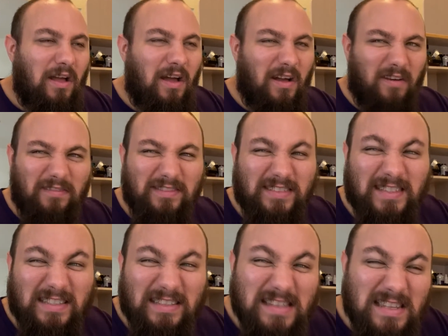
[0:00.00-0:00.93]
of
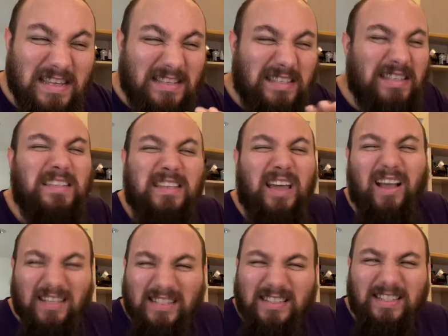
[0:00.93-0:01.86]

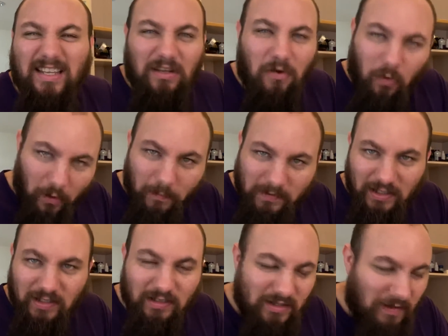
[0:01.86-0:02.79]
disgusting
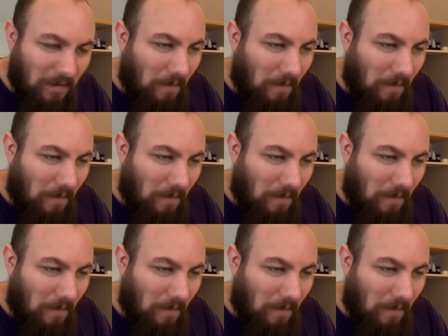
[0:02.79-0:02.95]
corpses.